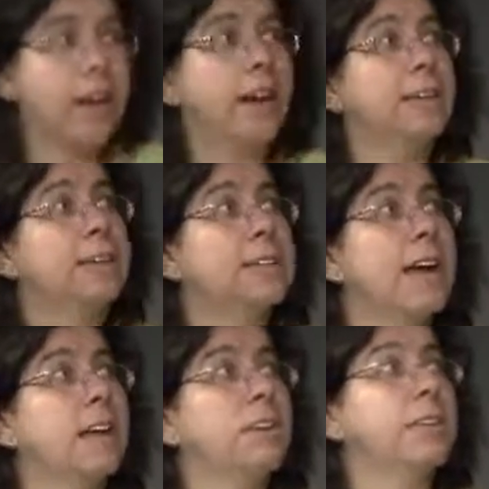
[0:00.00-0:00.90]
uh, the
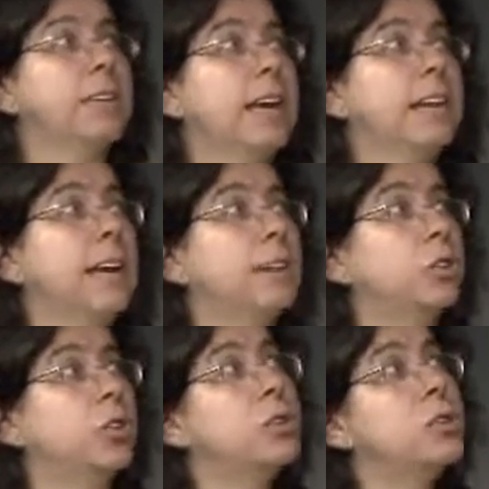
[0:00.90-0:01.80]
standard thing that
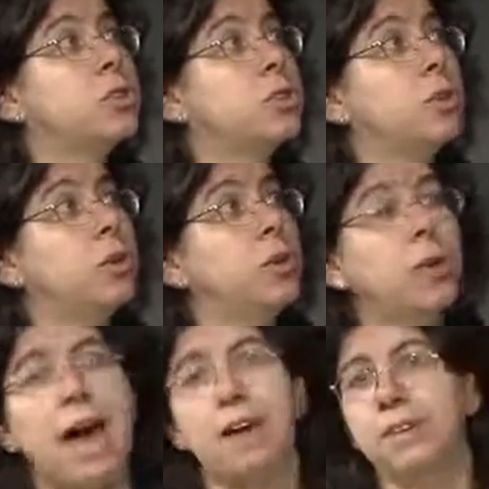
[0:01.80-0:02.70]
you're used to. You have